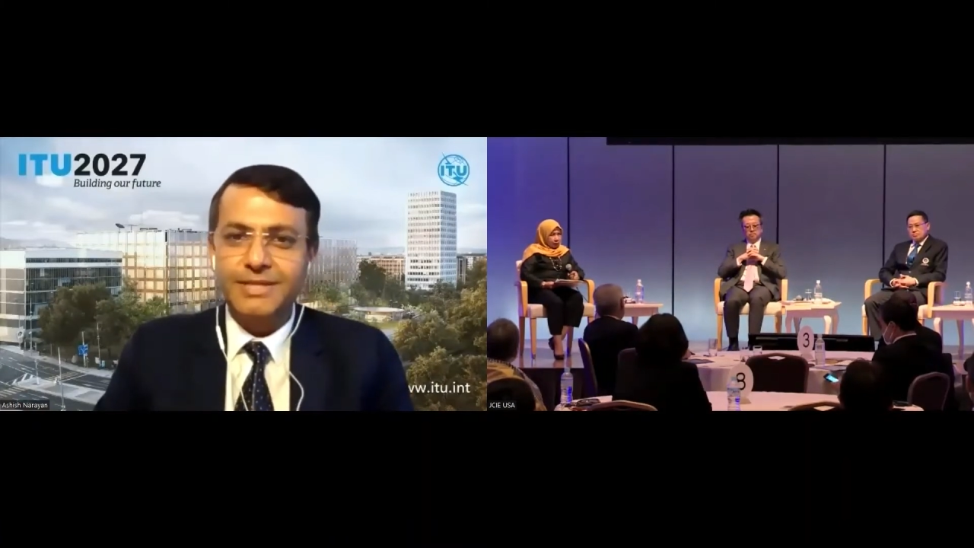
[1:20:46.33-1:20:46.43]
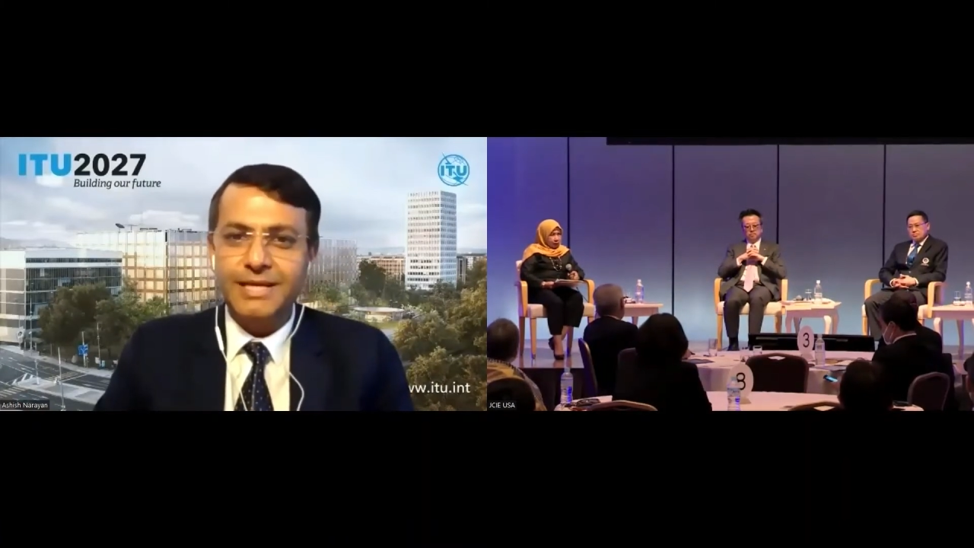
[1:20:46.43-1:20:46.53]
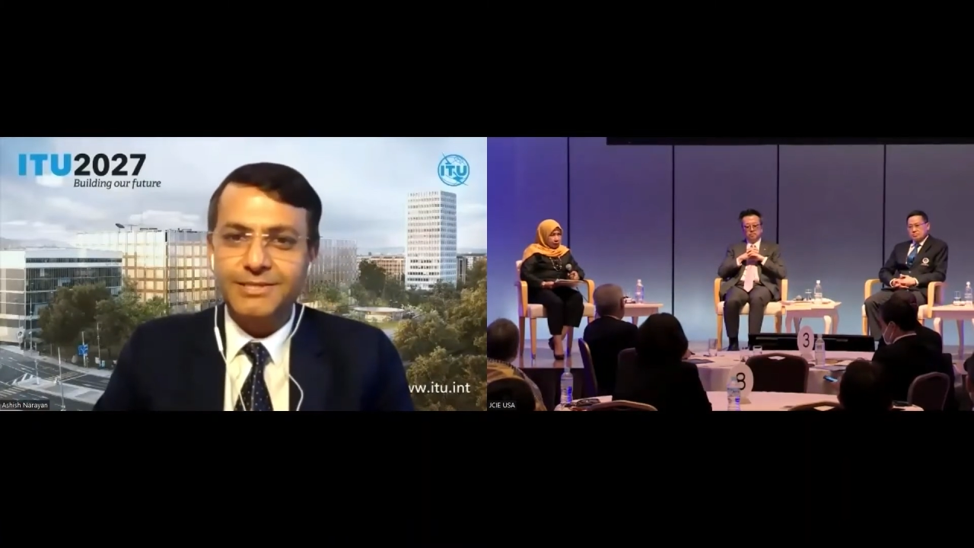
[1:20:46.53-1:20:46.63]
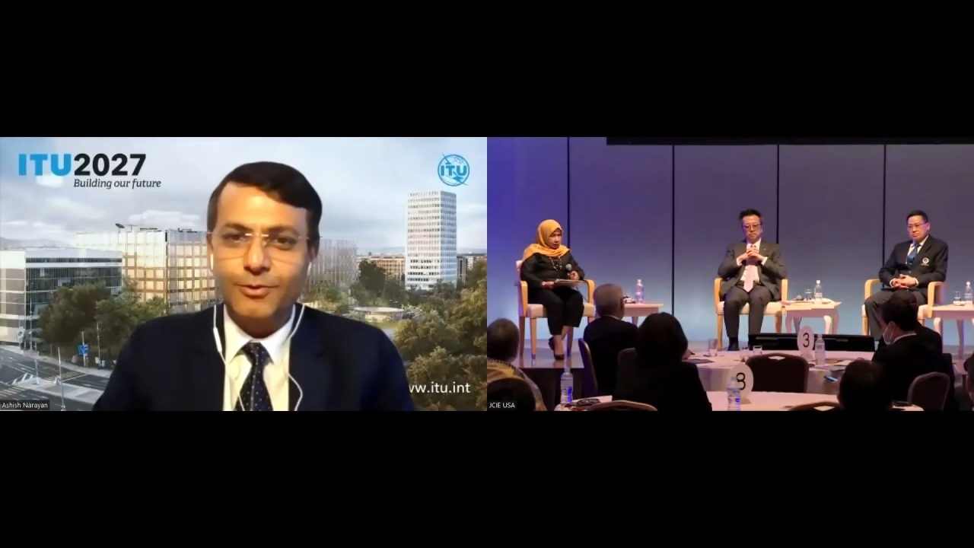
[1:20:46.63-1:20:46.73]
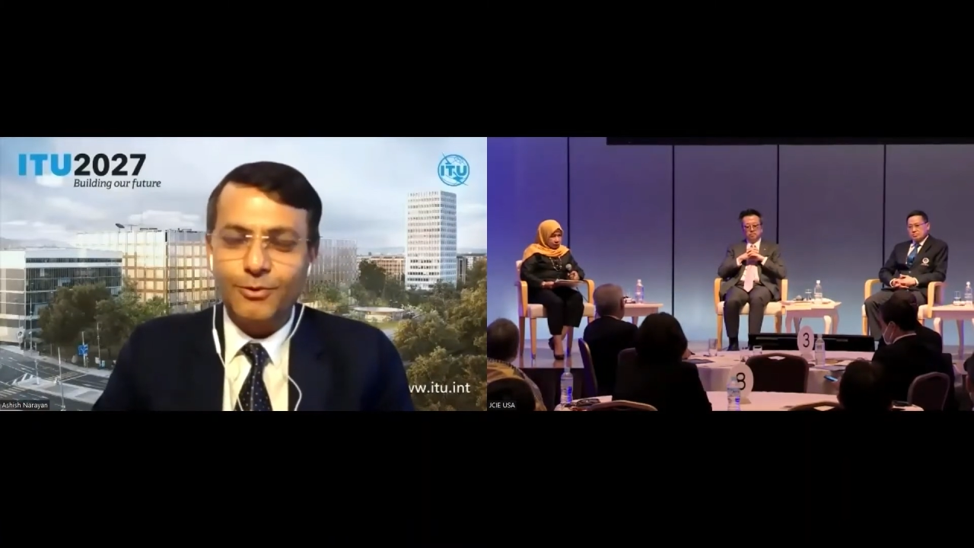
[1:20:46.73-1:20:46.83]

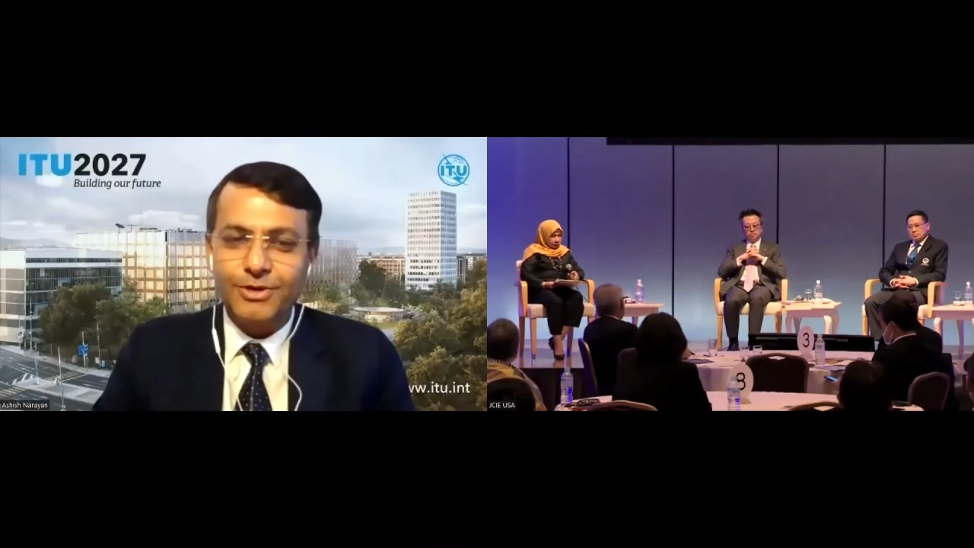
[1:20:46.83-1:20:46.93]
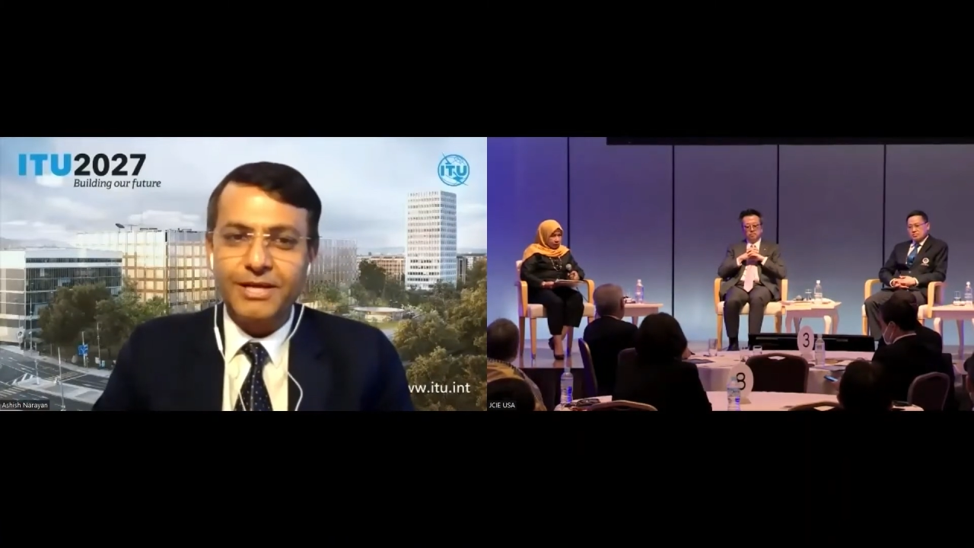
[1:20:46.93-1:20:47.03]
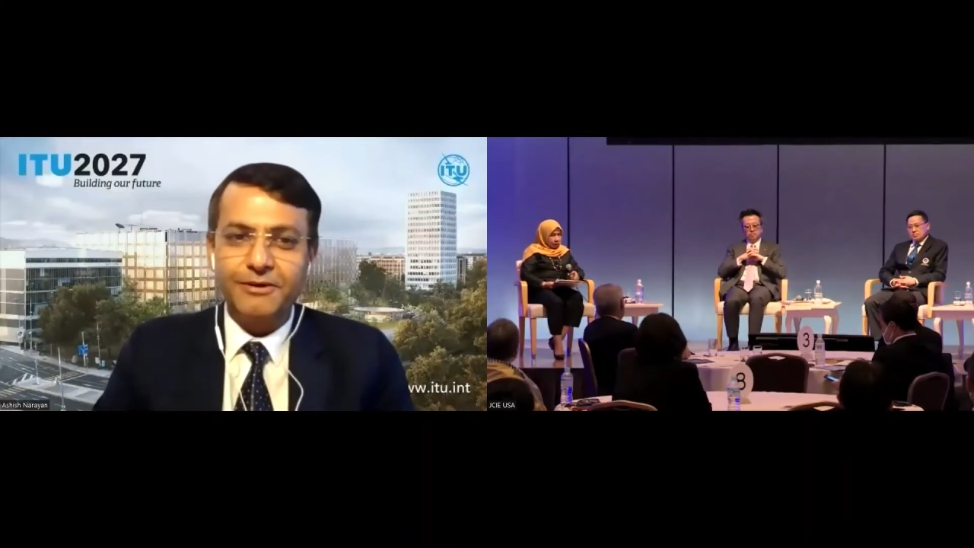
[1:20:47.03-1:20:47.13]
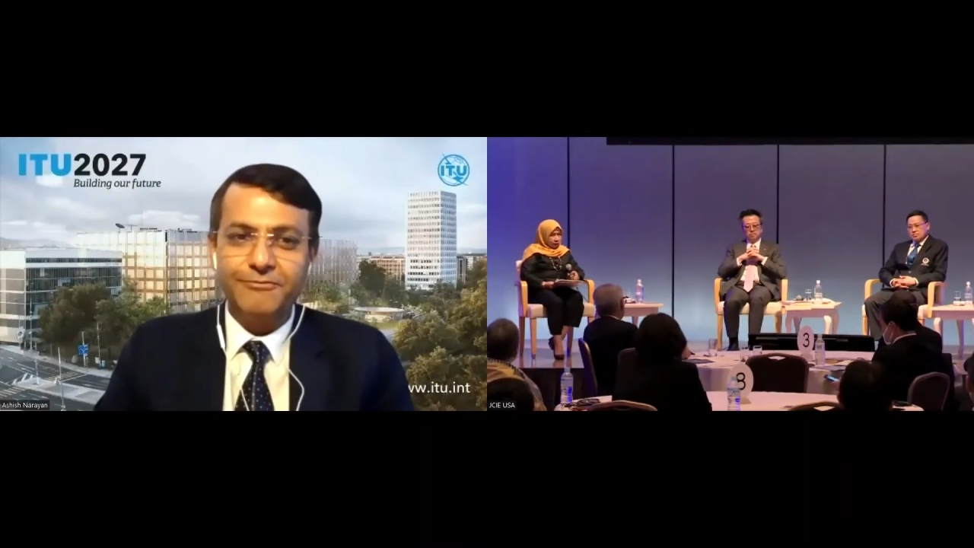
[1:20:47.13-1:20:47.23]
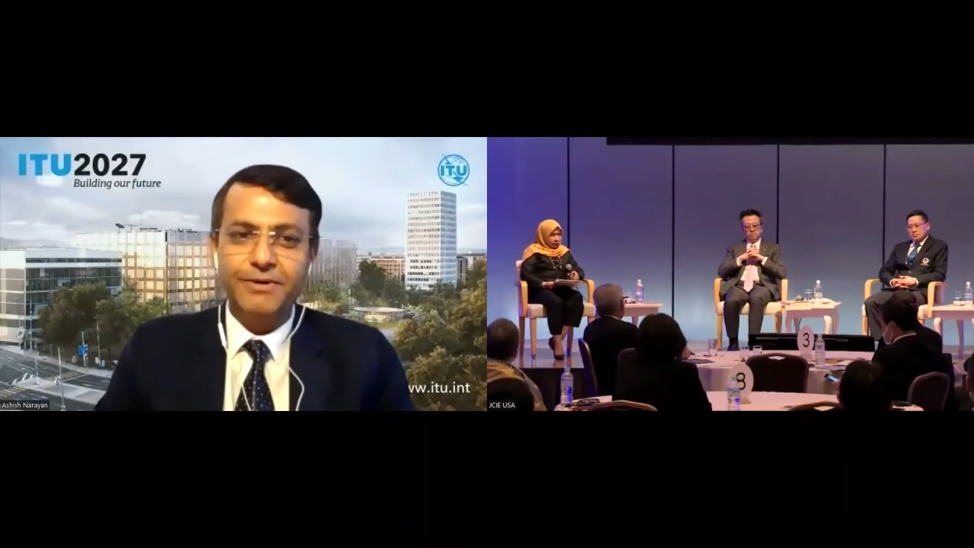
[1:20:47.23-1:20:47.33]
that's
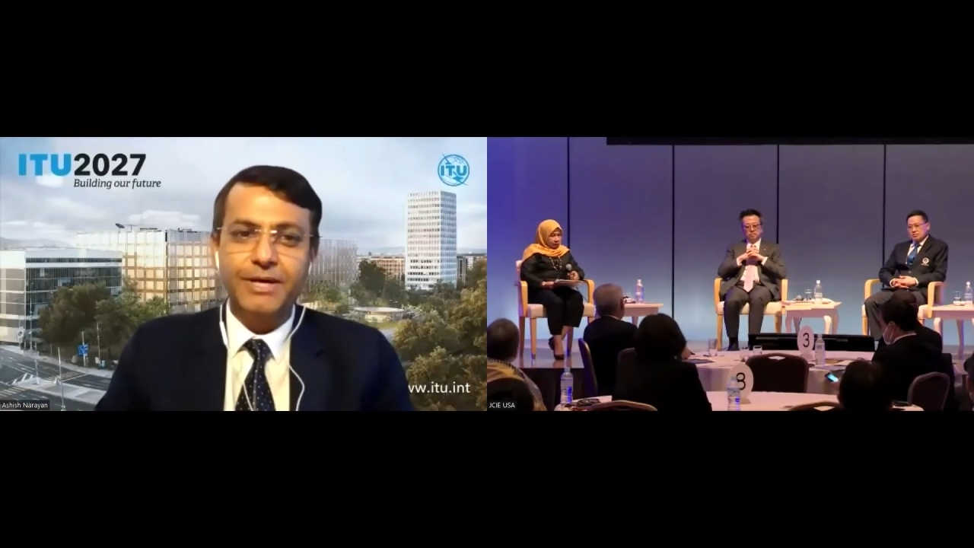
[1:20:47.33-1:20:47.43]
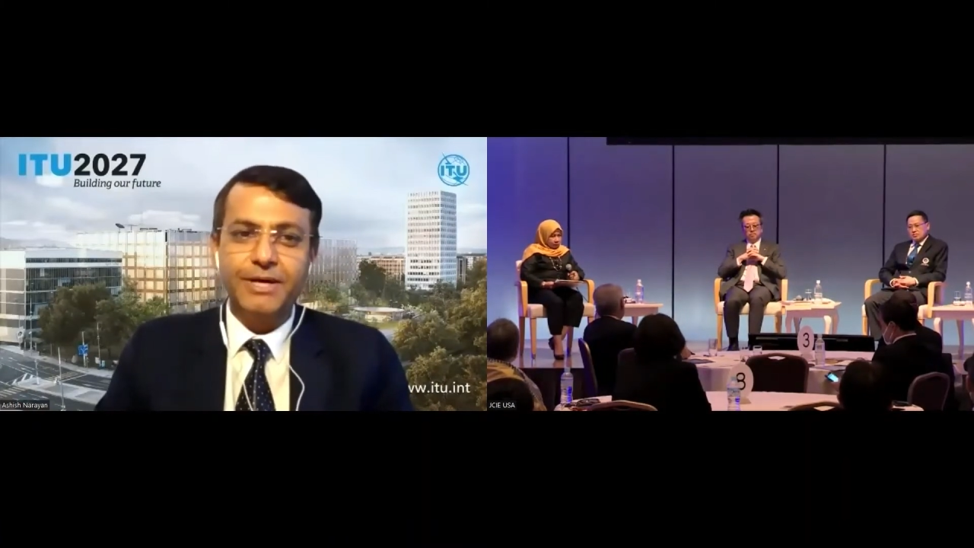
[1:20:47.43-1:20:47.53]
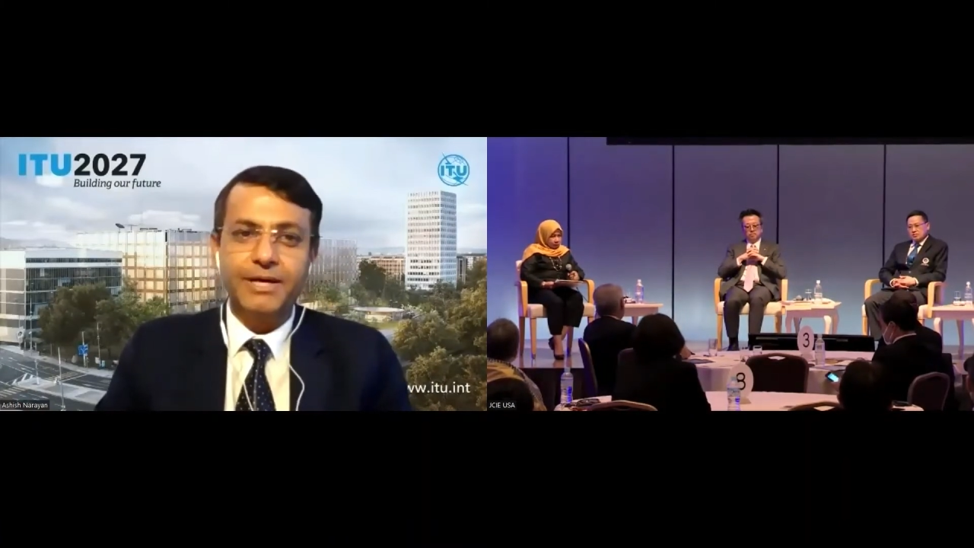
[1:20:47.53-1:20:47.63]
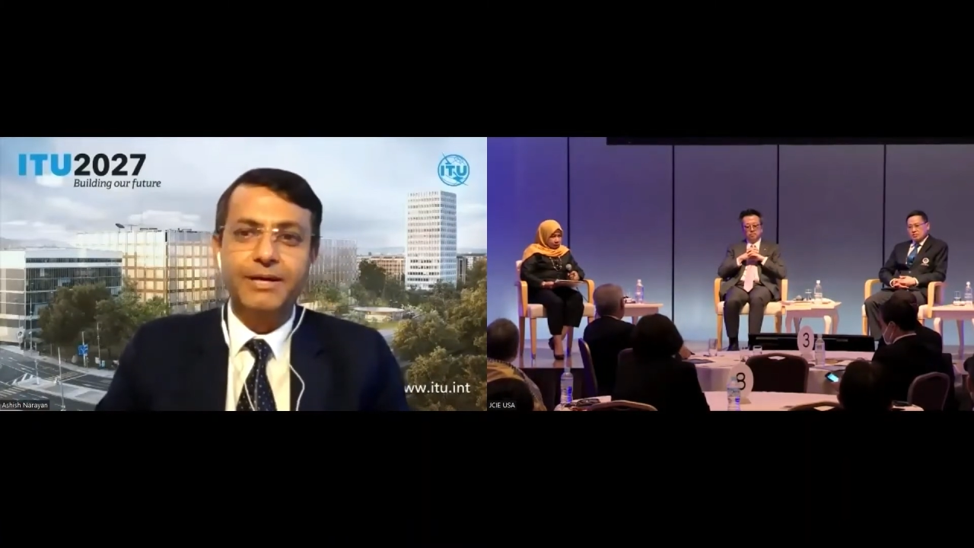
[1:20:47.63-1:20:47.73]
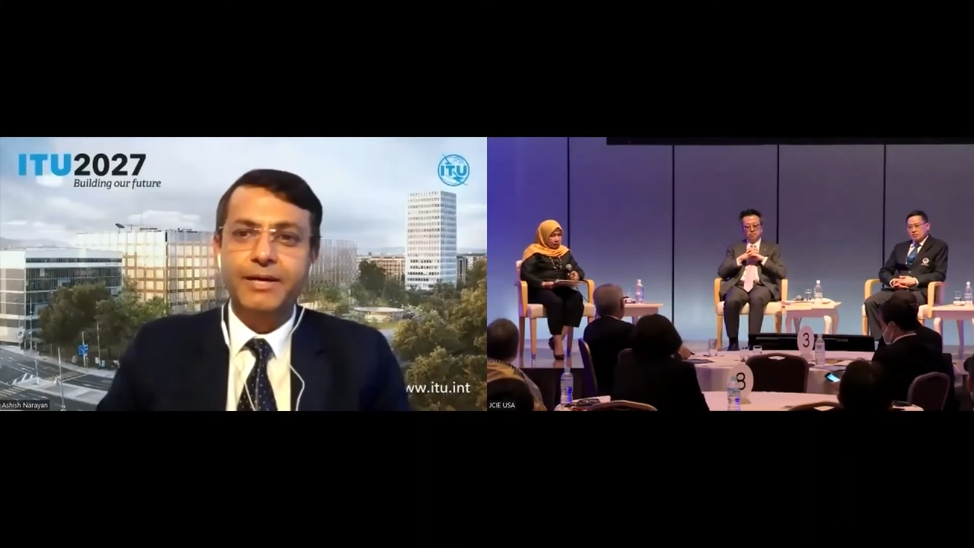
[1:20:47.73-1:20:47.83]
already aware,